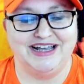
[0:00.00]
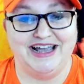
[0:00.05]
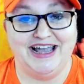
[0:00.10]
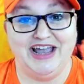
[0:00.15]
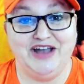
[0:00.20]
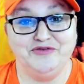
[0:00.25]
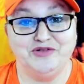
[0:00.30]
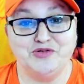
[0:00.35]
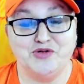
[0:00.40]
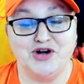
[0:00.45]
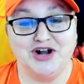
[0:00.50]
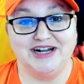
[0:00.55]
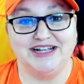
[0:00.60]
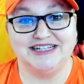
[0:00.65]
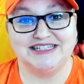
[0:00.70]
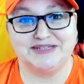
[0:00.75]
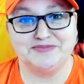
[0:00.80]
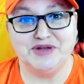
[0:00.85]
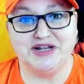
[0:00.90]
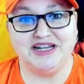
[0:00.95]
Hey everyone,
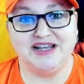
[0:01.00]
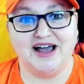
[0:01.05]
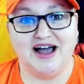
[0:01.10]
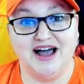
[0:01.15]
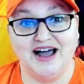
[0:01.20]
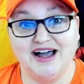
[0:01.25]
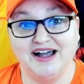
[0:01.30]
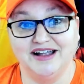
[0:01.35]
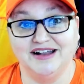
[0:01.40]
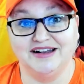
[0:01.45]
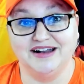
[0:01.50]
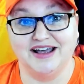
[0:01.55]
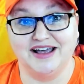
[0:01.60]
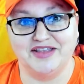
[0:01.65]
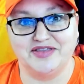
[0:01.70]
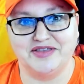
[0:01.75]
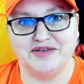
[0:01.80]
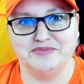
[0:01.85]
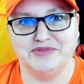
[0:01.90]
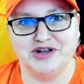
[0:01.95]
it's Mindy
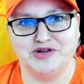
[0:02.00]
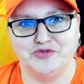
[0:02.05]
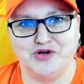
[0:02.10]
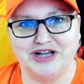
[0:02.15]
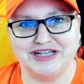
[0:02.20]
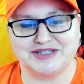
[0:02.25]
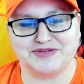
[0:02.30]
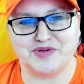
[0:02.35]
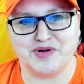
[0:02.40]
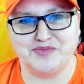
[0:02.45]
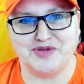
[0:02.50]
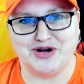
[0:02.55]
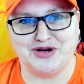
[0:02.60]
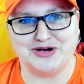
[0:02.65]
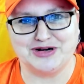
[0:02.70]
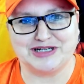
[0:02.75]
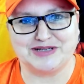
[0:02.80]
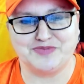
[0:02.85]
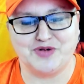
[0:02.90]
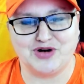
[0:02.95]
Hahne, the Midwest
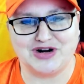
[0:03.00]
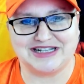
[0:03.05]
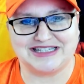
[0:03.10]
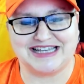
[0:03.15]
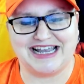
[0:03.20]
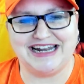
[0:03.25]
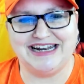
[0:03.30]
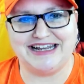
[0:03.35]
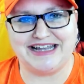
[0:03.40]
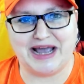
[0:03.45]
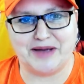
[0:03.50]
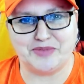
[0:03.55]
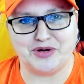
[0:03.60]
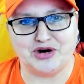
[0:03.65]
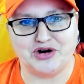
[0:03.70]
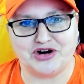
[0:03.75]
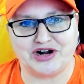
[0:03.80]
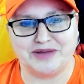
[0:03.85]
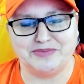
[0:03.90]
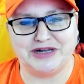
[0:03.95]
Premier Sports
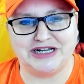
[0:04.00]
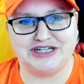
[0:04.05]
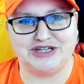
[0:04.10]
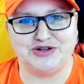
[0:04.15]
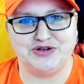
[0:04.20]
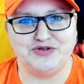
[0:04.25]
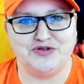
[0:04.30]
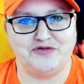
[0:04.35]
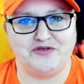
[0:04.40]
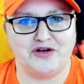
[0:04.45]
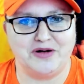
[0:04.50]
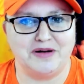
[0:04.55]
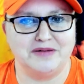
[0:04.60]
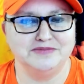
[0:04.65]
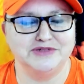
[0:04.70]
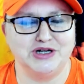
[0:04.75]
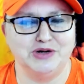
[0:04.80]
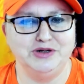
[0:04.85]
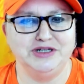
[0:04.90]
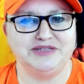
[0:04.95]
Handicapper, coming to you from
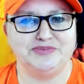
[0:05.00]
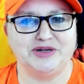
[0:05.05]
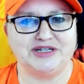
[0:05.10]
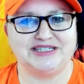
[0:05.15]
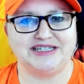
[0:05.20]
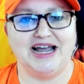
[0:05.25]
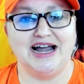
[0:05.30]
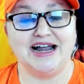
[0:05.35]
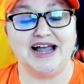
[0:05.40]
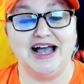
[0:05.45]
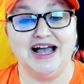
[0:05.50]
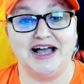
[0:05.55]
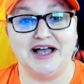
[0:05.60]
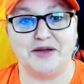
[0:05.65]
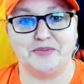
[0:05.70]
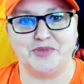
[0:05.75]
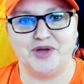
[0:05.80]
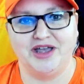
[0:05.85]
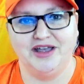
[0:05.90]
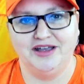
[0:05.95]

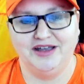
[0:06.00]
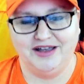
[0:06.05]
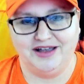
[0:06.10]
TonySpicks.com